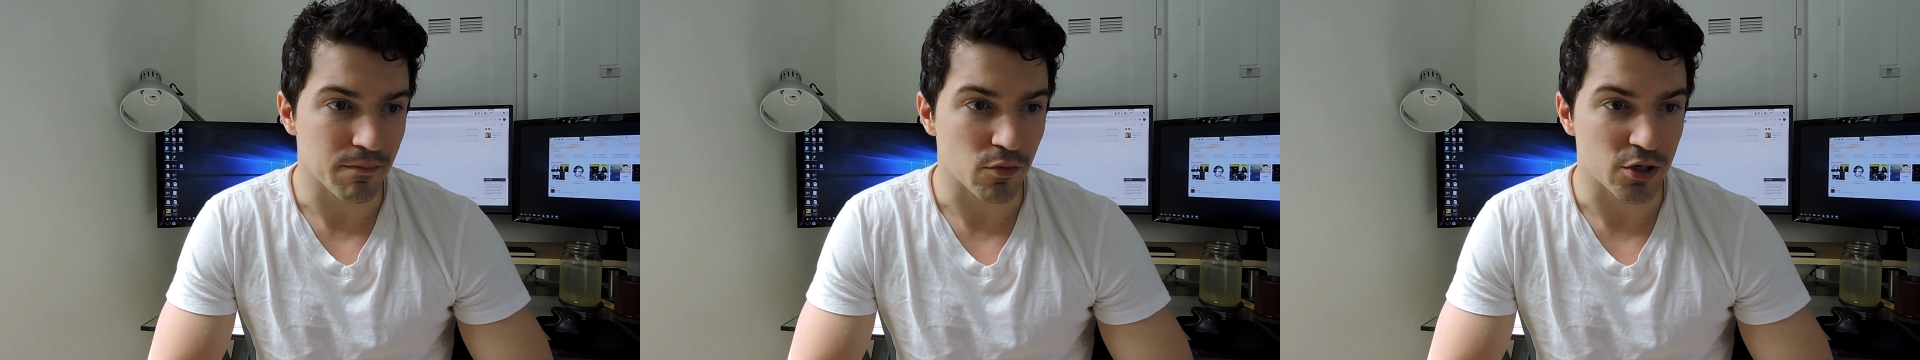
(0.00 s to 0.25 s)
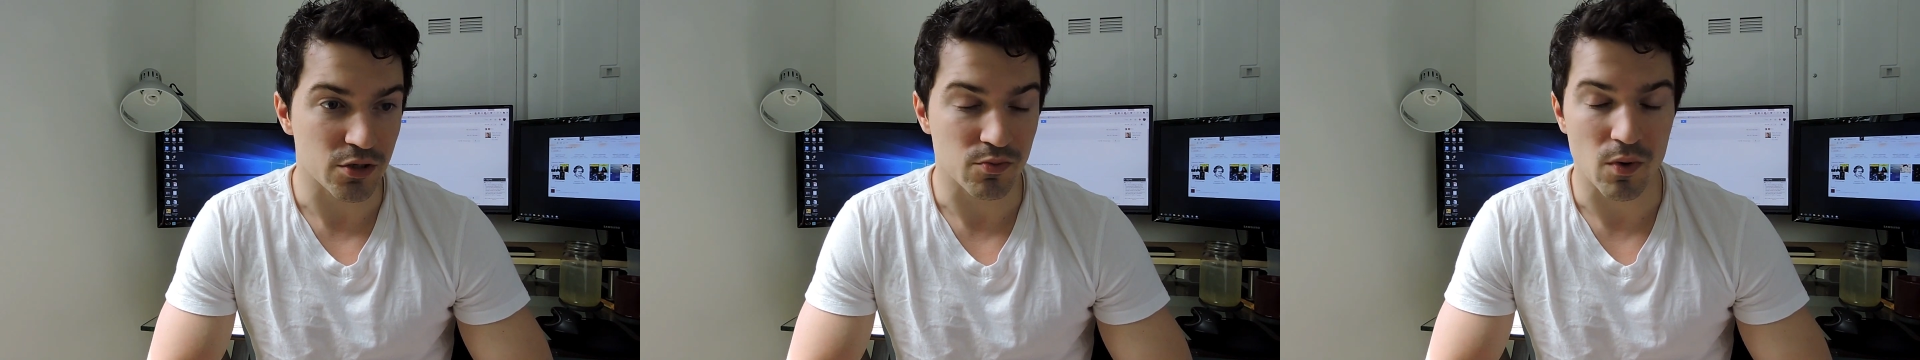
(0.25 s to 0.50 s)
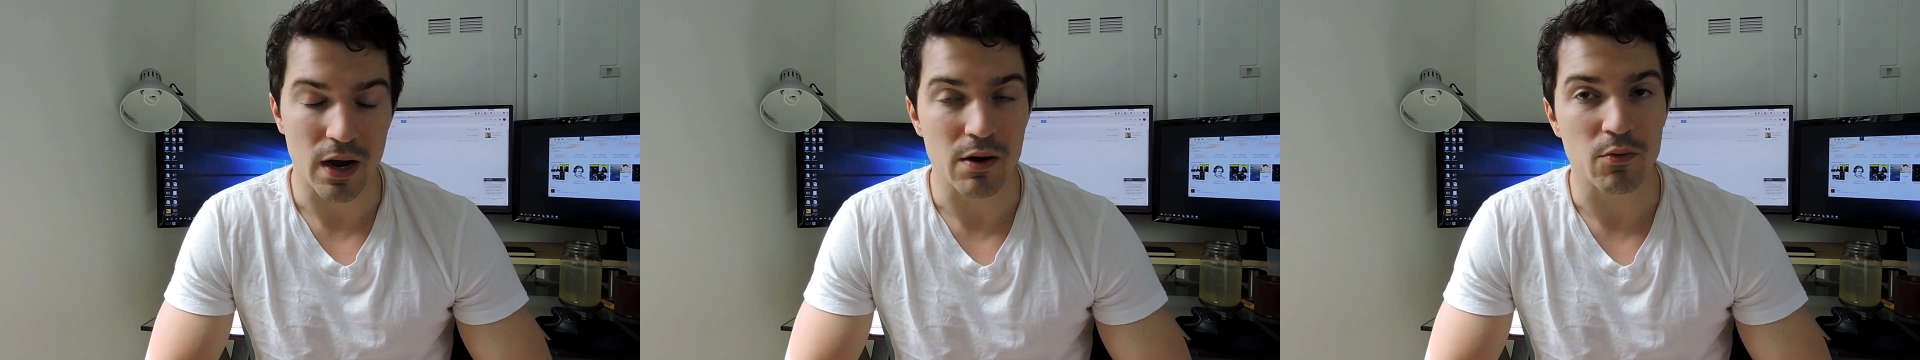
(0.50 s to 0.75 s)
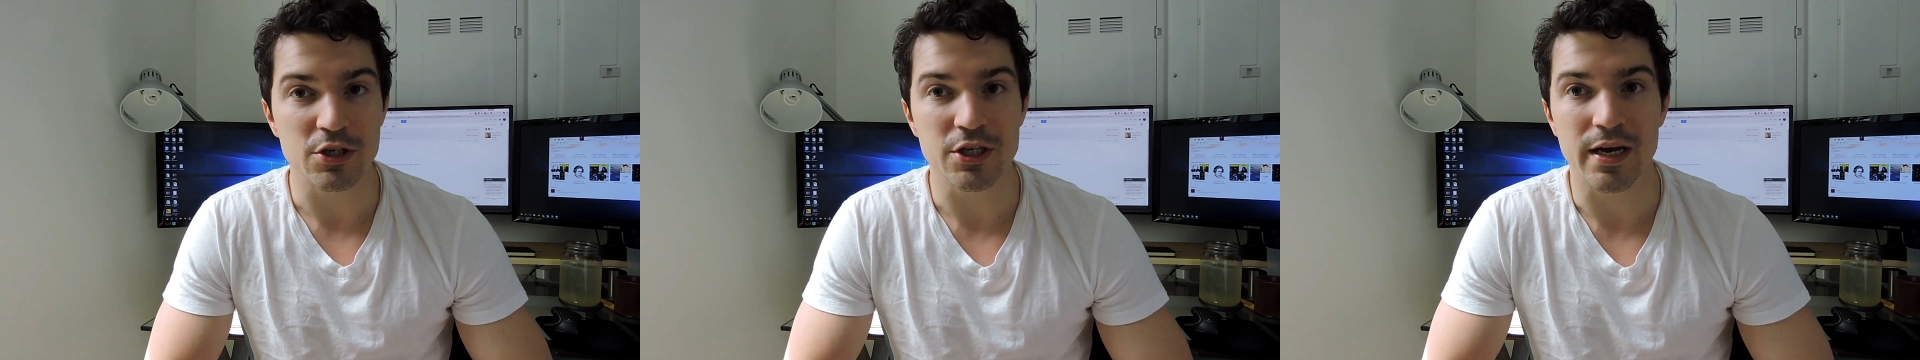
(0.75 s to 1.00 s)
which is why
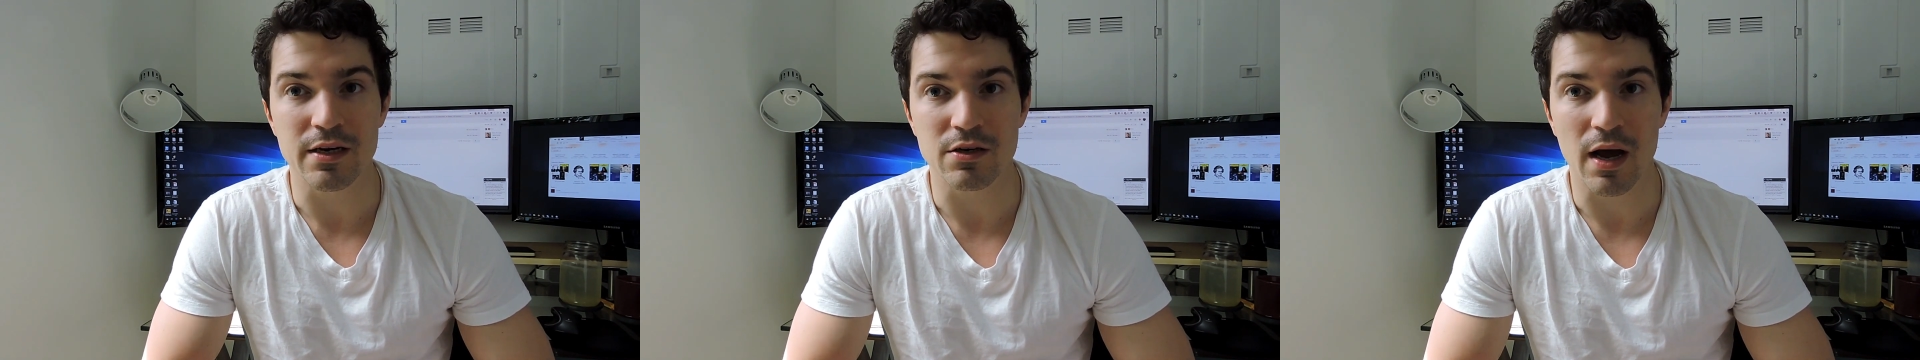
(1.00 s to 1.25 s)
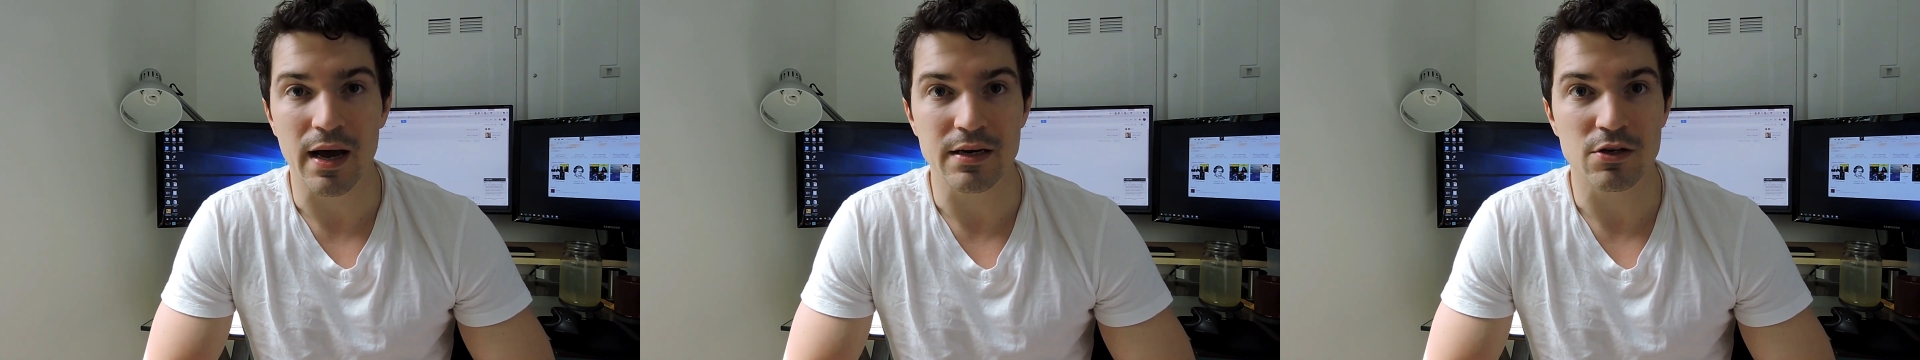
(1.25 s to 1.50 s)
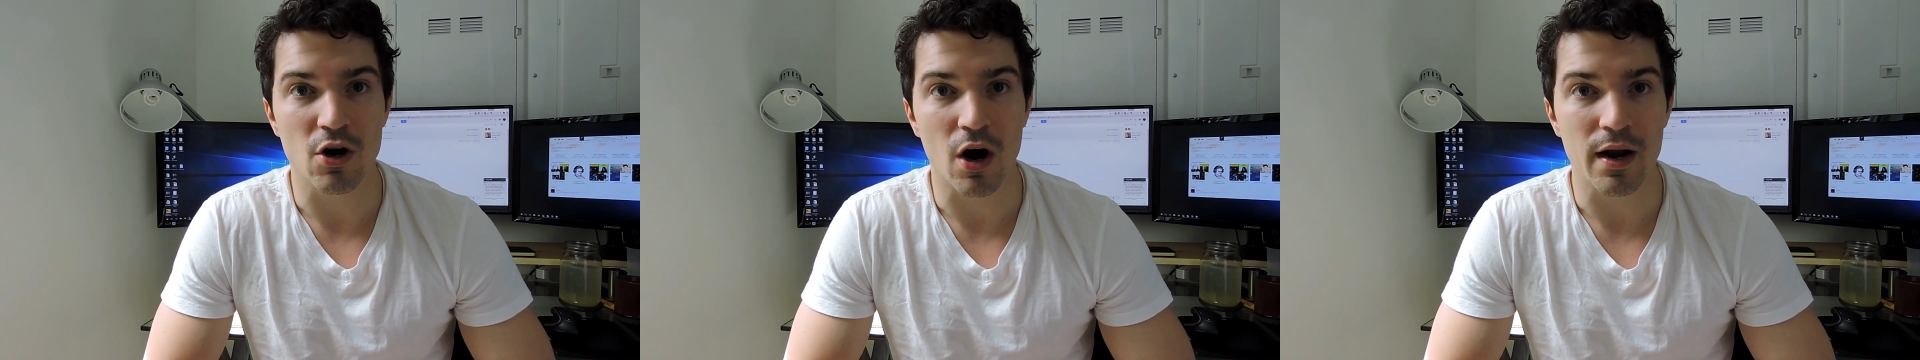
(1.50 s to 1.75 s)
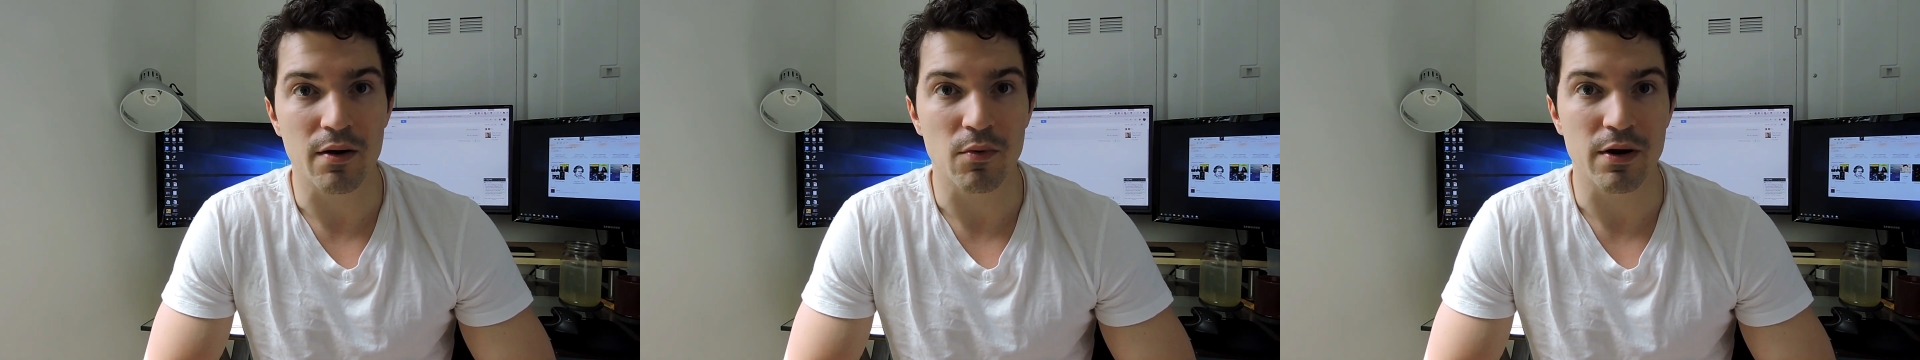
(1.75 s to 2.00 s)
I wish I'd
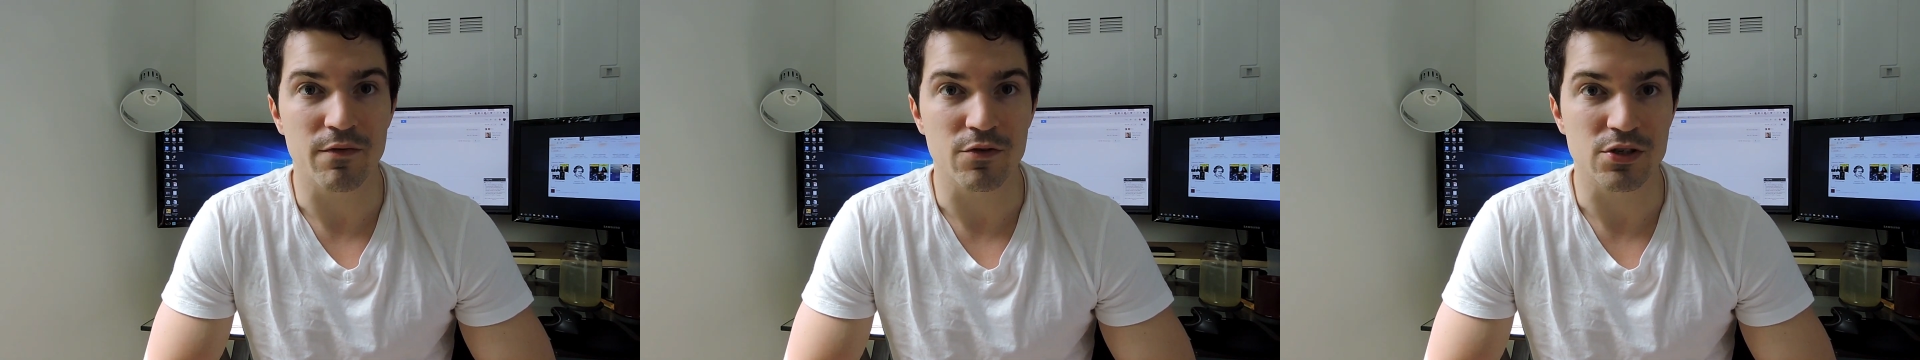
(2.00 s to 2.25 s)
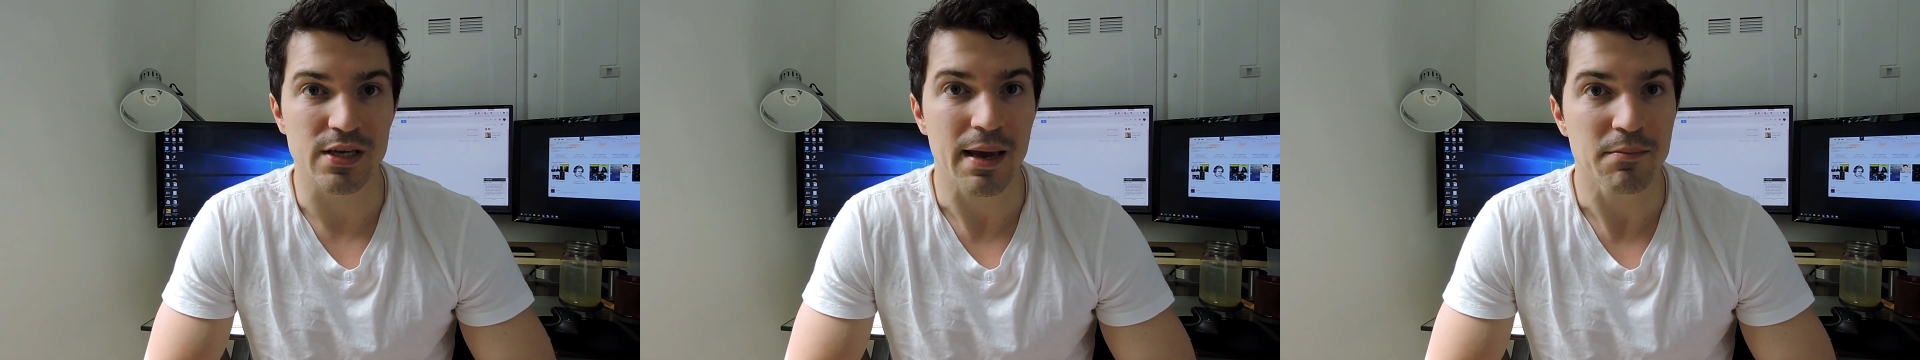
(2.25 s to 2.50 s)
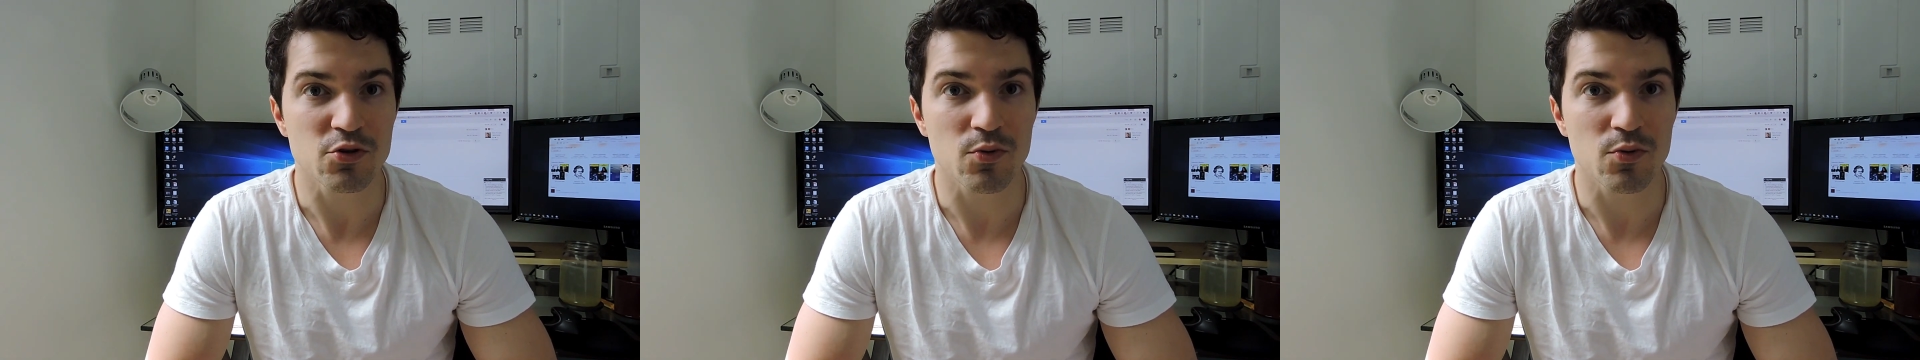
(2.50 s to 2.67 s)
caught it when it first came